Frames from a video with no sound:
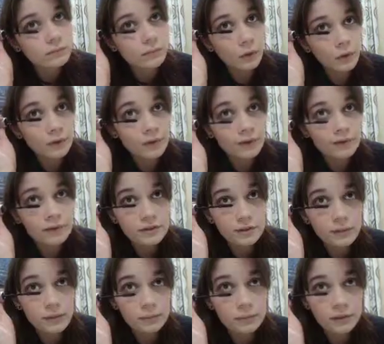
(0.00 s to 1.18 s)
Of course, I just do
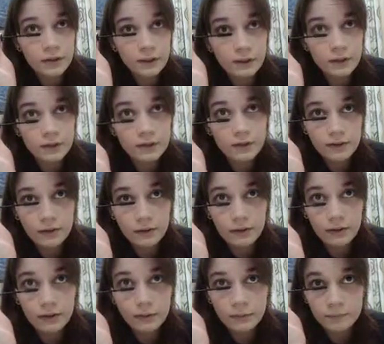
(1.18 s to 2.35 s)
it because
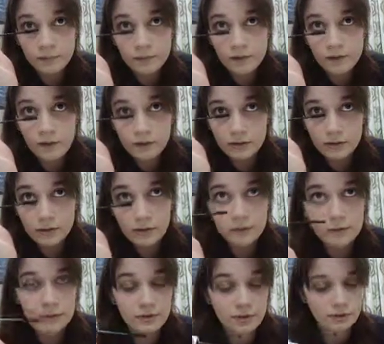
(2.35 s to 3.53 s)
this also
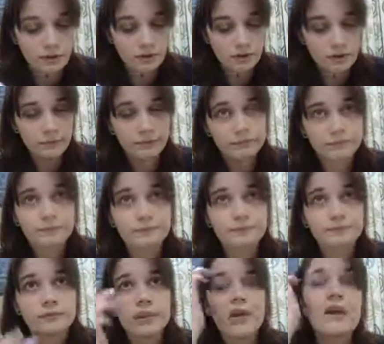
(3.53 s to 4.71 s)
helps with smudging.
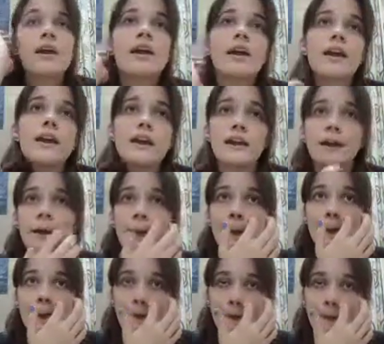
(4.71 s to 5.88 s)

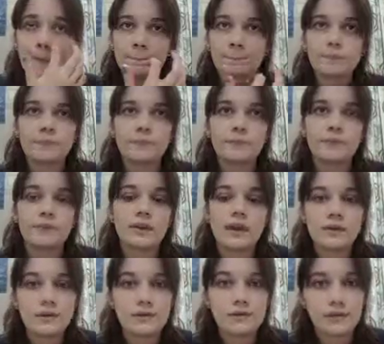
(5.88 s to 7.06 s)
And I
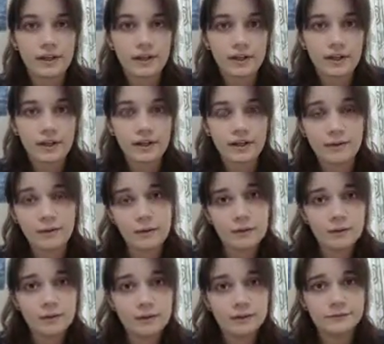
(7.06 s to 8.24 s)
tend to forget I have eye
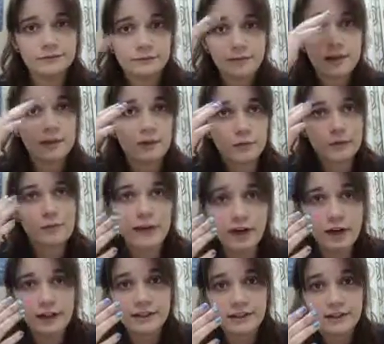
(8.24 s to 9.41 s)
makeup on, and I'll rub my
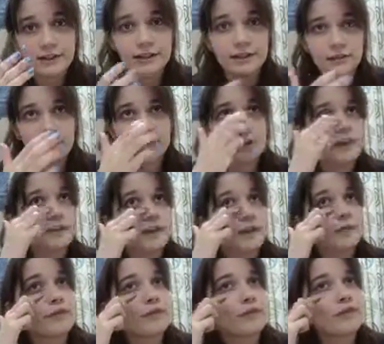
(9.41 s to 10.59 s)
eyes, and then before you know it, it's like